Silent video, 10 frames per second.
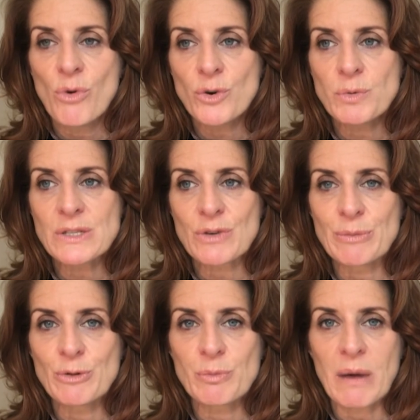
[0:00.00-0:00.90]
Maud was
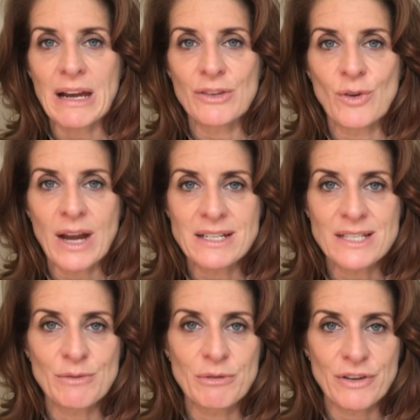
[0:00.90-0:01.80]
crippled by
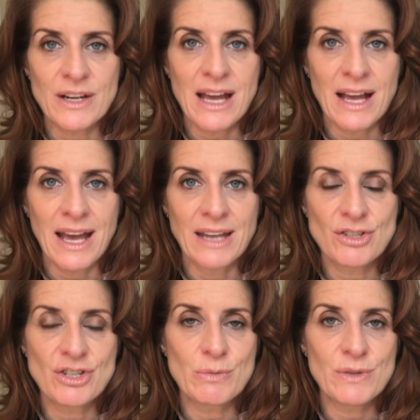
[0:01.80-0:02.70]
arthritis from a very young age,
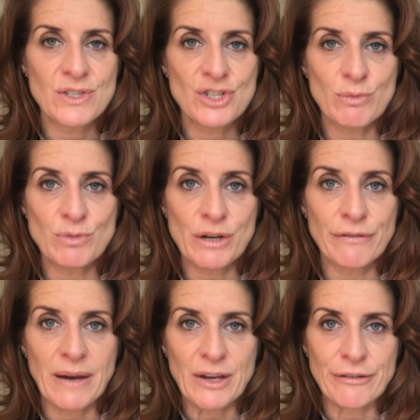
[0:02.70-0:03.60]
and she was shipped
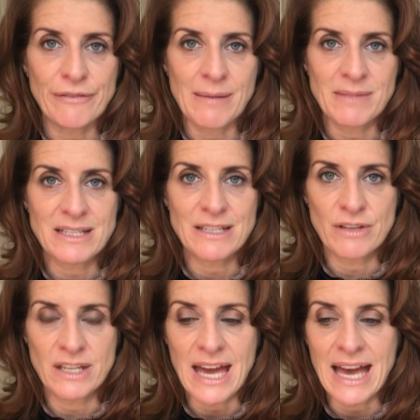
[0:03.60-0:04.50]
off by her family to live
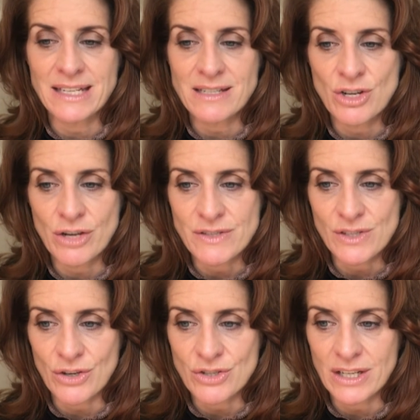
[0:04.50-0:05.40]
with an aunt in Nova
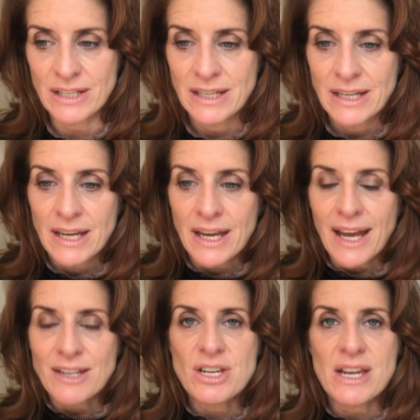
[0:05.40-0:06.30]
Scotia.
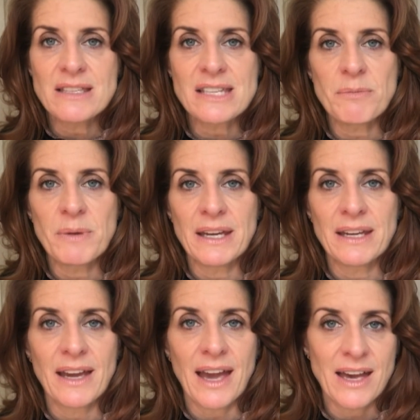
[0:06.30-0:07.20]
And she ends up
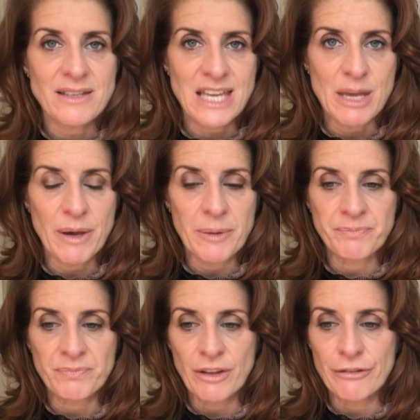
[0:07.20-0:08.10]
being a housekeeper
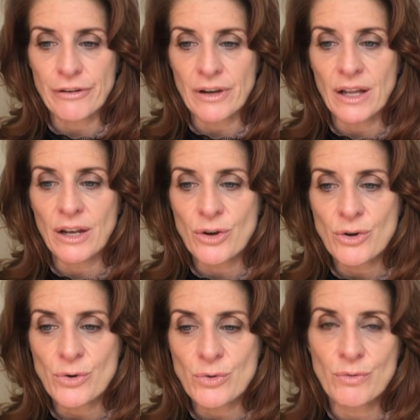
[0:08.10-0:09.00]
for a
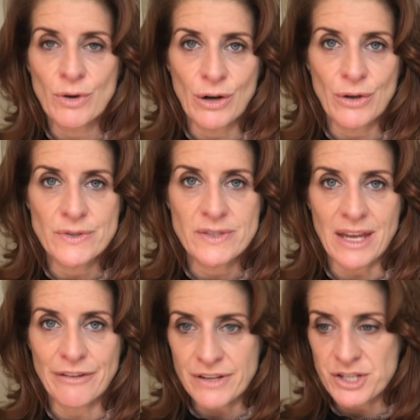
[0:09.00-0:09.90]
local recluse
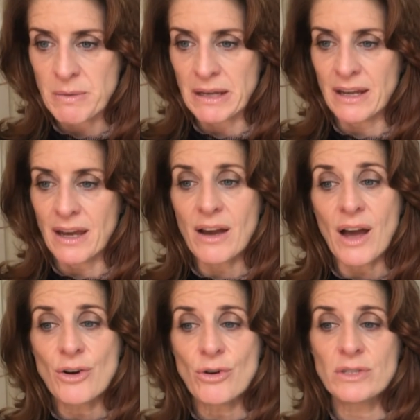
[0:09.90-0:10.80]
and fisherman, a
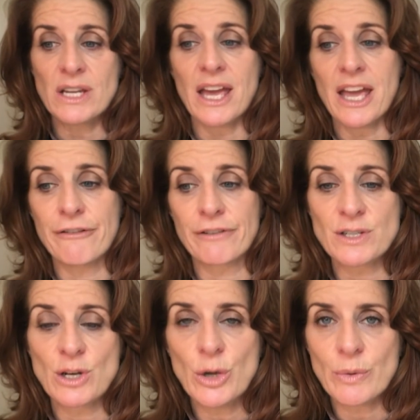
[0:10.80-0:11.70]
guy called
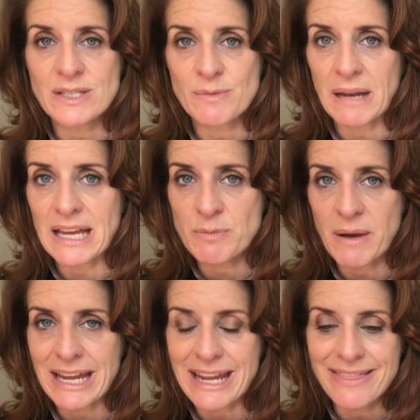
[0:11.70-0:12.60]
Everett Lewis, played
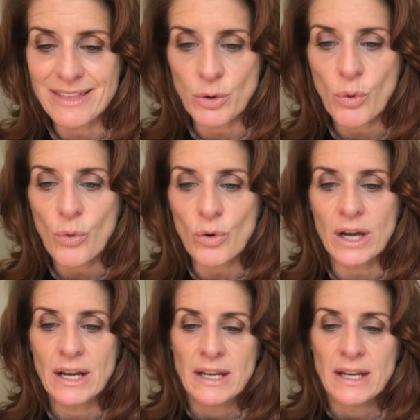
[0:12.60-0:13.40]
by Ethan Hawke.